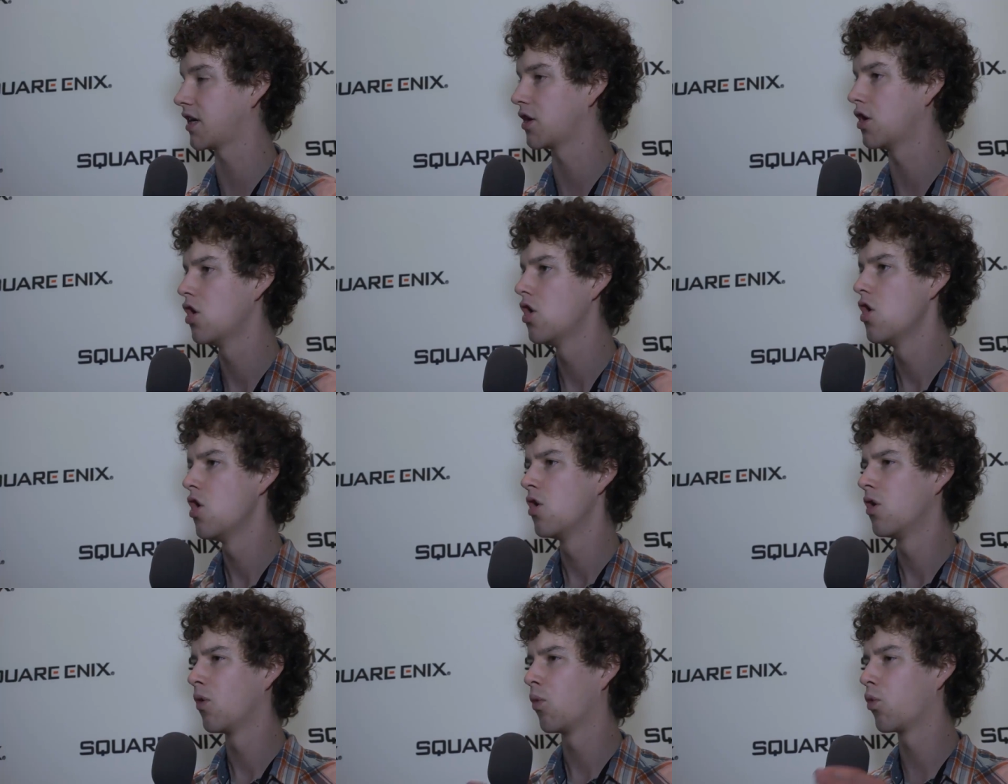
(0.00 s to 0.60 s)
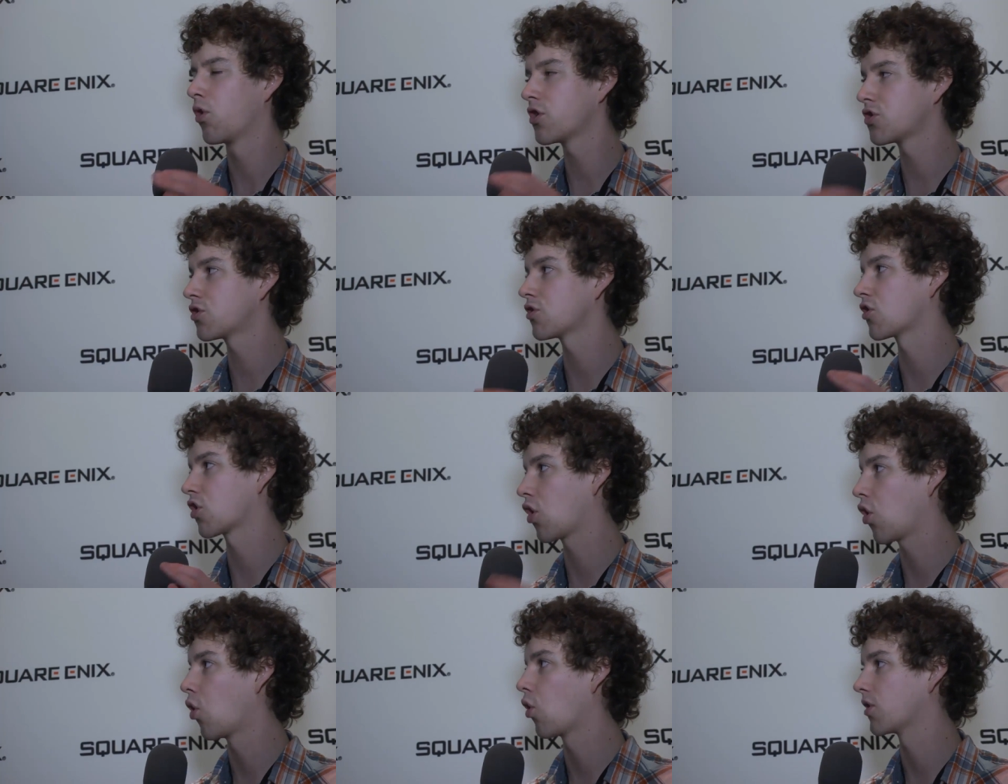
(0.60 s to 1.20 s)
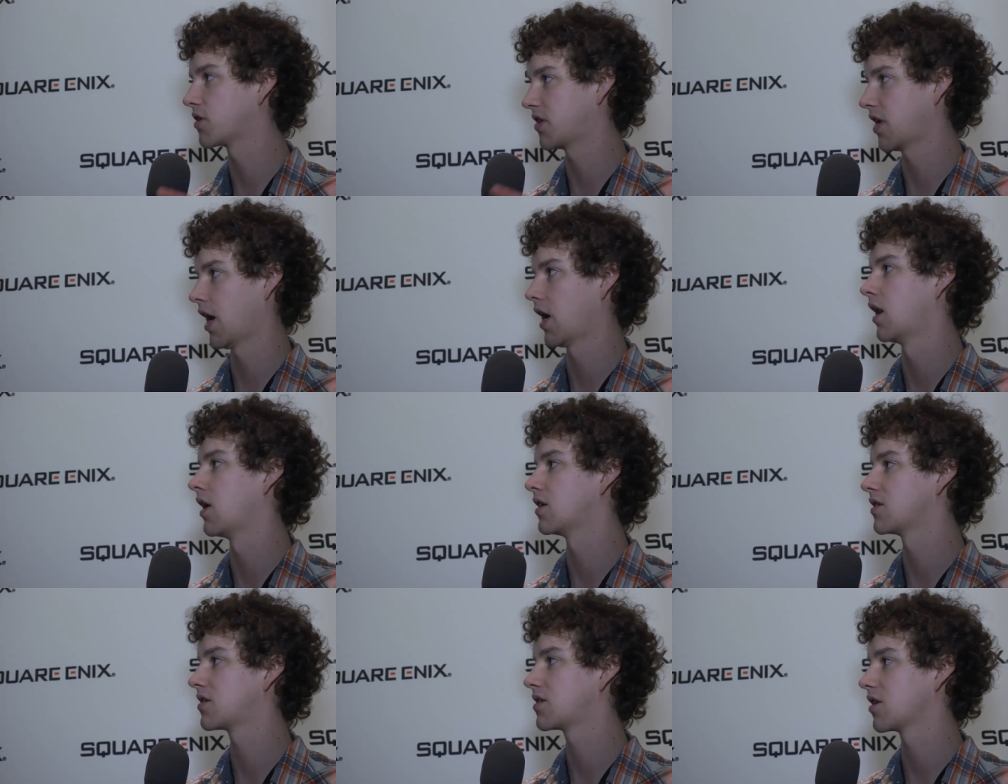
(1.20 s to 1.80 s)
did, what is are the core
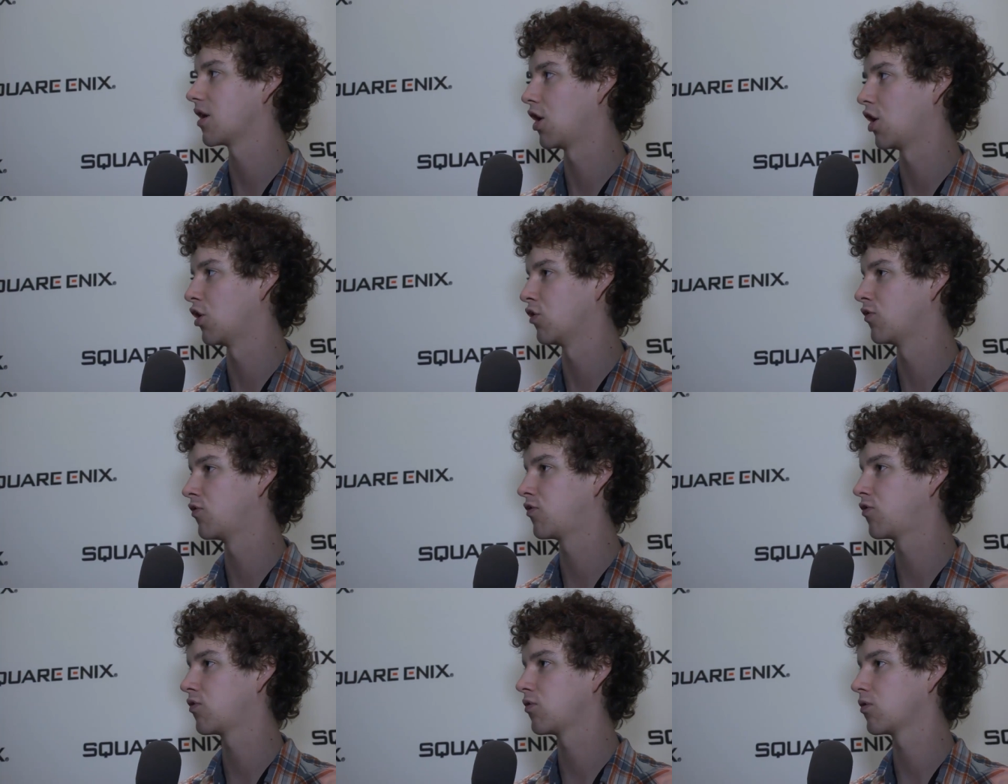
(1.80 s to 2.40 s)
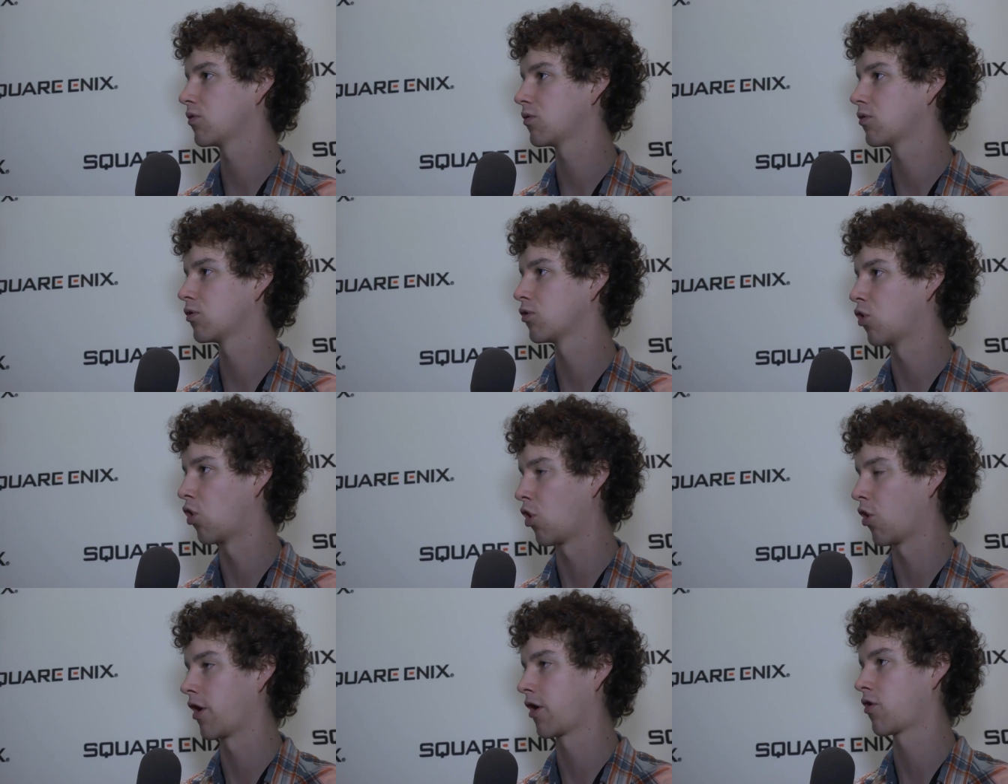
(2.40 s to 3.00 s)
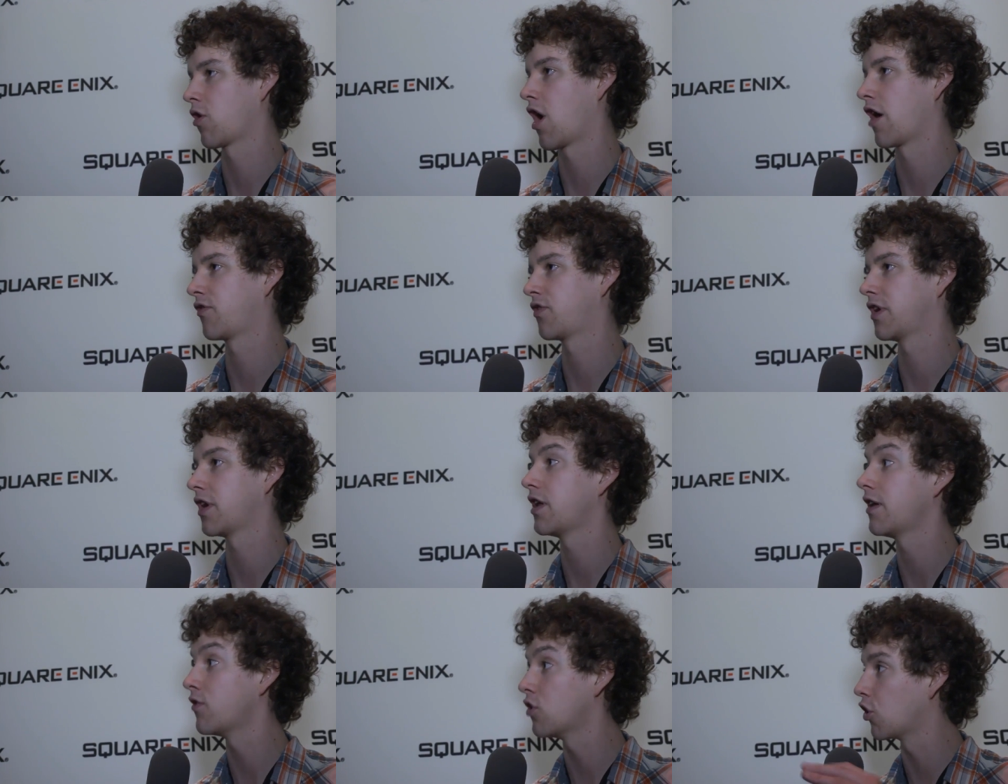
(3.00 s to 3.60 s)
tenets of Lara Croft,
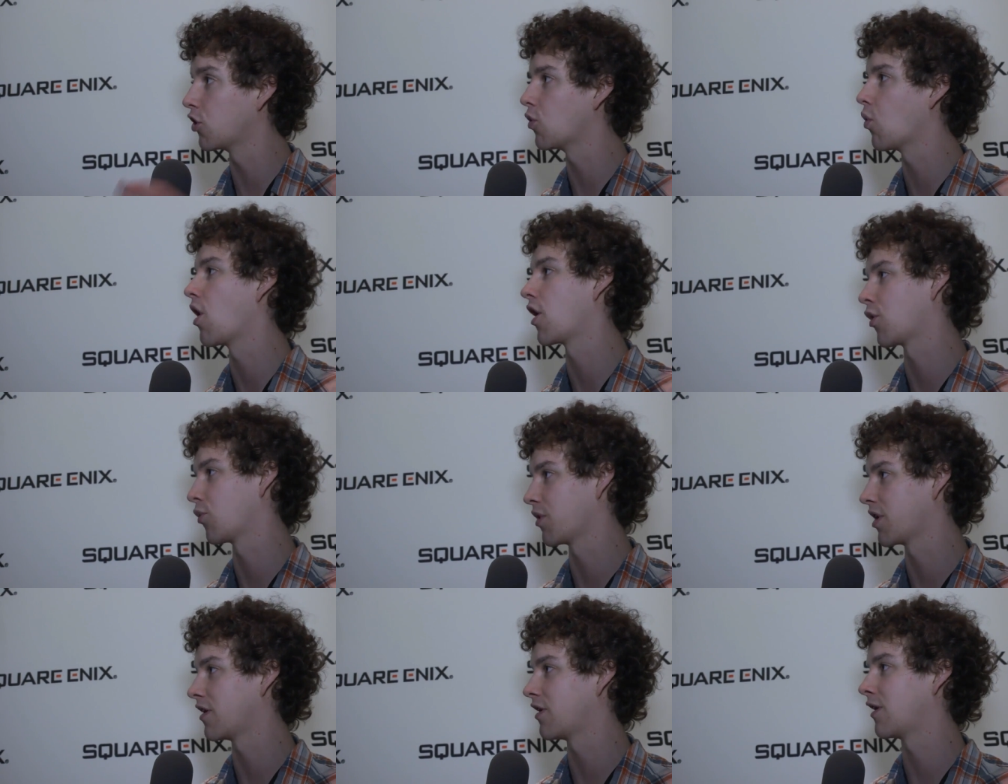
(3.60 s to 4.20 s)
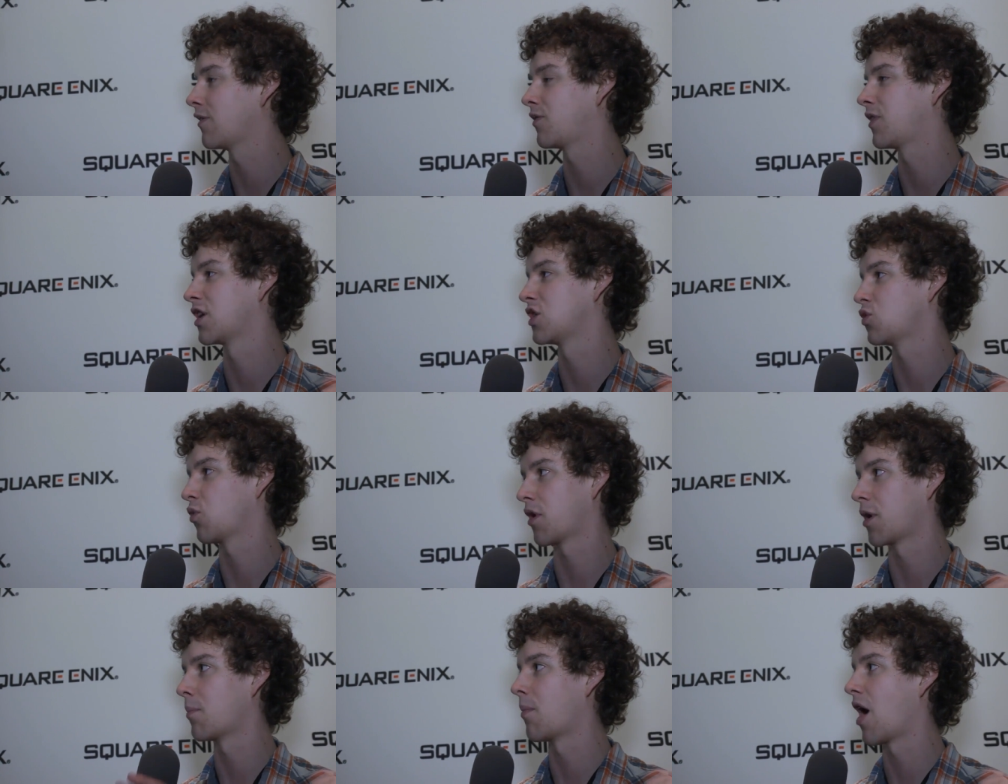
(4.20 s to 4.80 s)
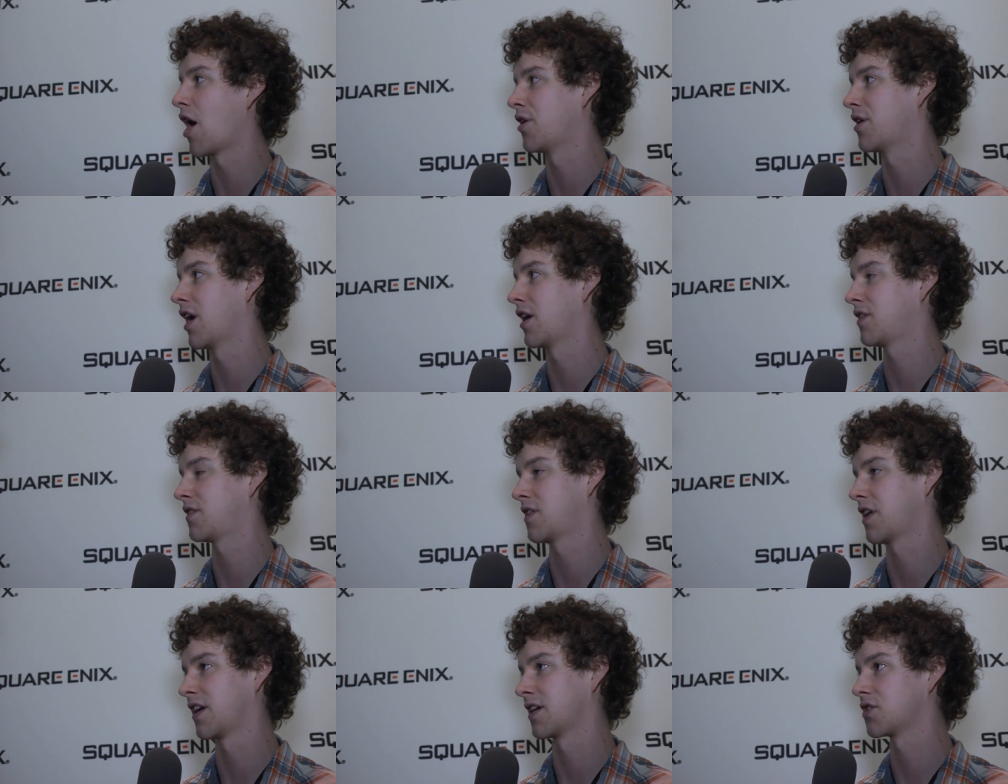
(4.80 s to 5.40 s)
that even though you want to reinvent things, you want to
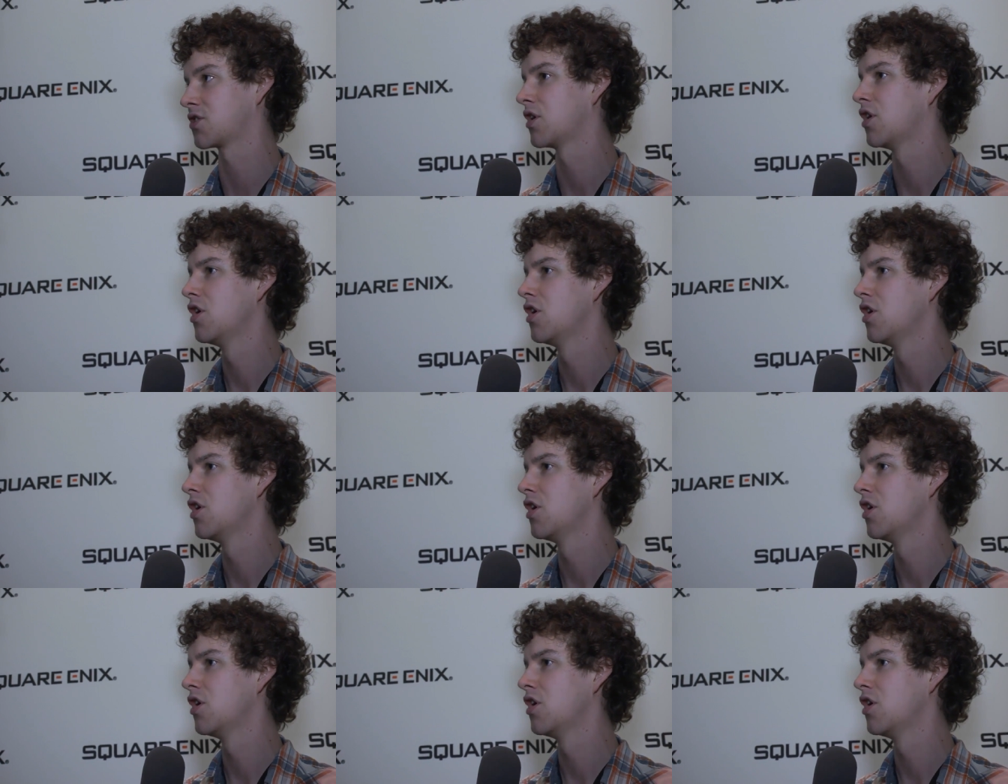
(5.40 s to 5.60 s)
modernize things,